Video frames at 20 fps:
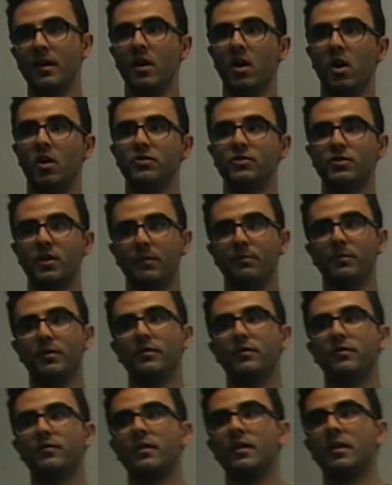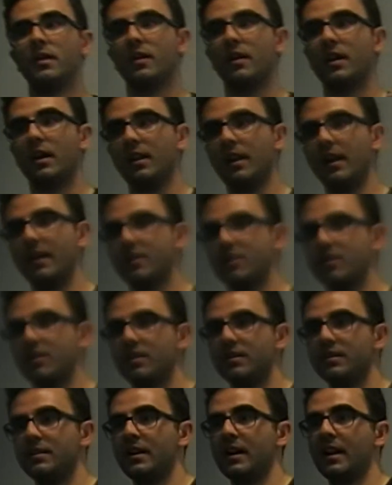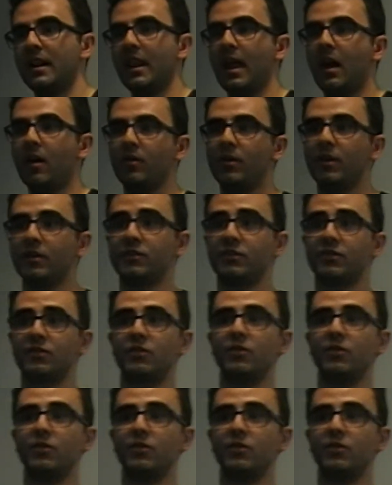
on top of collections that allow us